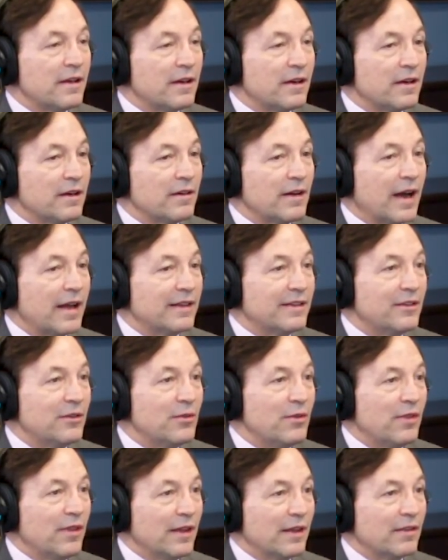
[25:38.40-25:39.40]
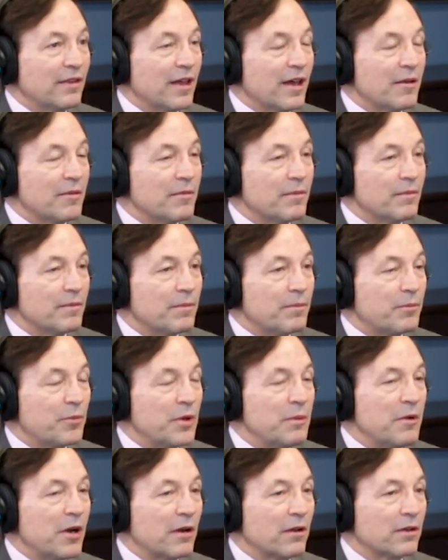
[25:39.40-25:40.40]
uh, I do think that
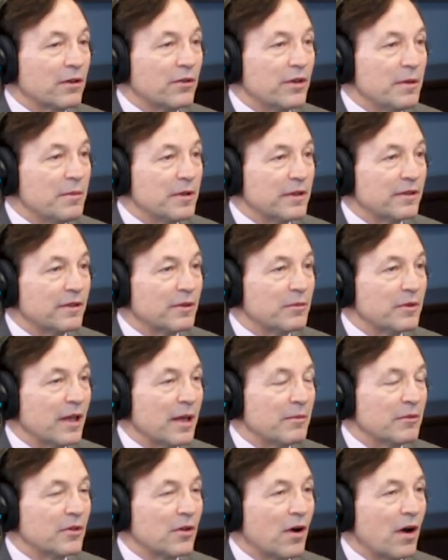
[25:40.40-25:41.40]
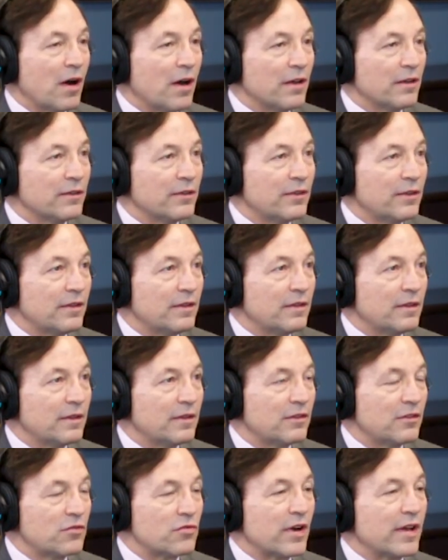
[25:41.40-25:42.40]
premarital agreements sometimes cause
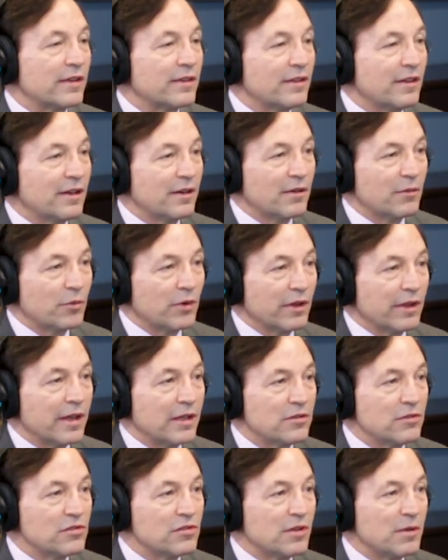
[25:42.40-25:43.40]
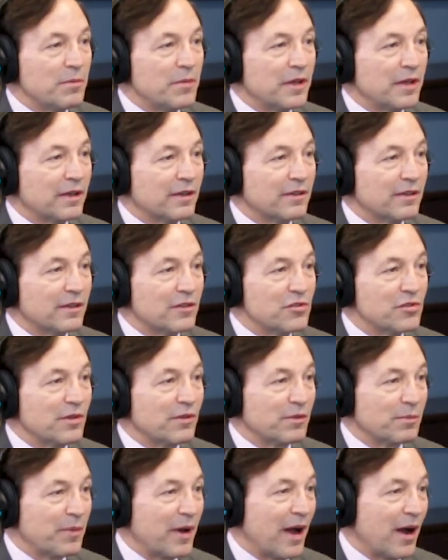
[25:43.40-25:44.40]
stress in a relationship because it
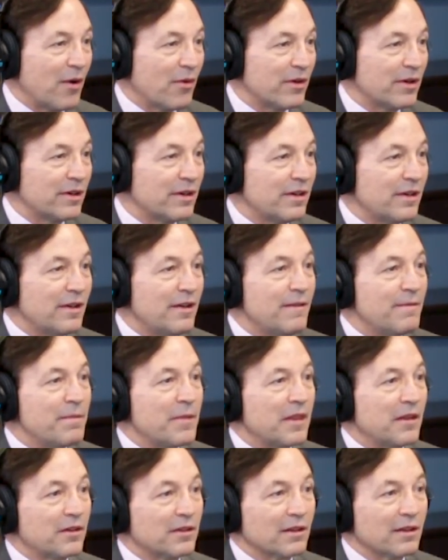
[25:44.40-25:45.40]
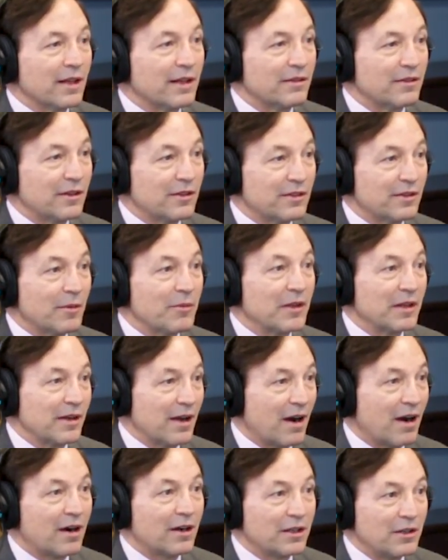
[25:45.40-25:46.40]
shifts power. There's a lot. There's something
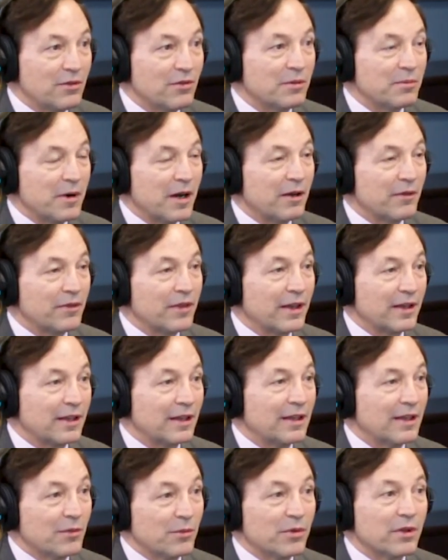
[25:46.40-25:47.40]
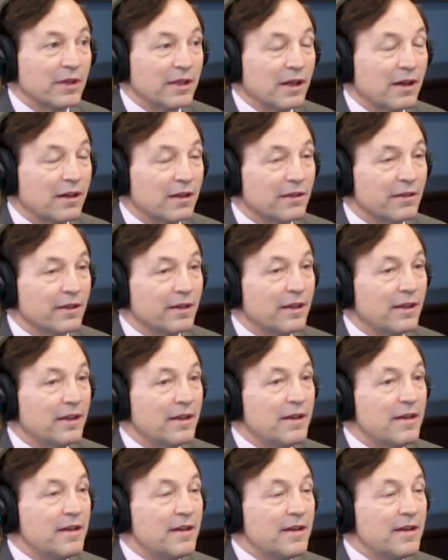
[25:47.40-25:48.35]
to argue about that could get really ugly.